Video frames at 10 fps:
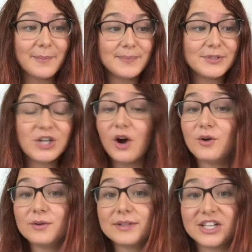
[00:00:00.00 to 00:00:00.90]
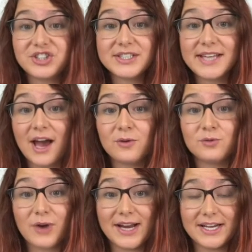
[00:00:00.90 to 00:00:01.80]
So let's just get
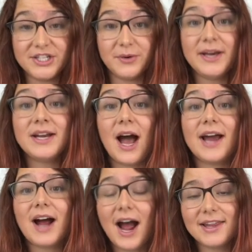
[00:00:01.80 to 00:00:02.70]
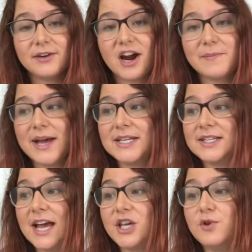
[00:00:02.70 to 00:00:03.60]
right into it. I'd highly recommend
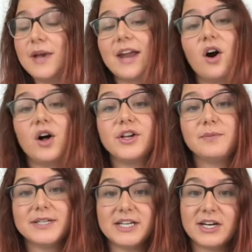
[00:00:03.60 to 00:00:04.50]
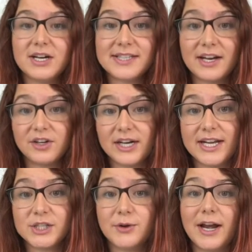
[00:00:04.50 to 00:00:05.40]
that you get all your materials and
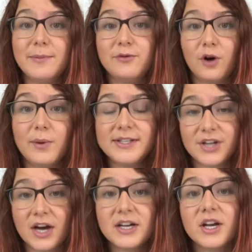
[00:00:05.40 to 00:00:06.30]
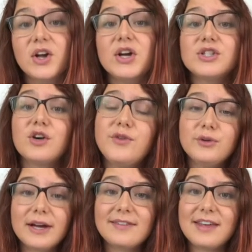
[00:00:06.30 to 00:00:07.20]
ingredients ready before we start. So if you
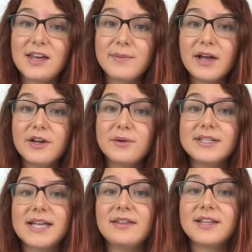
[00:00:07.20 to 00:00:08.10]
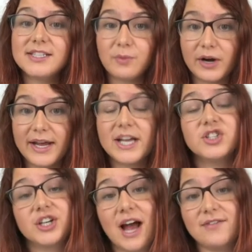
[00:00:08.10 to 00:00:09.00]
look at the email you were sent this morning, it
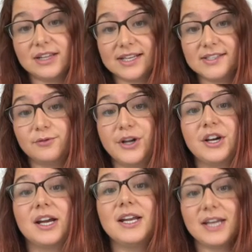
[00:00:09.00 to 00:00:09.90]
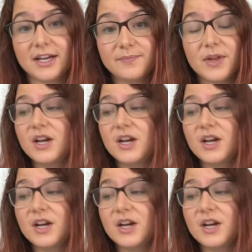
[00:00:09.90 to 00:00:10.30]
should have a list of what you're going to need.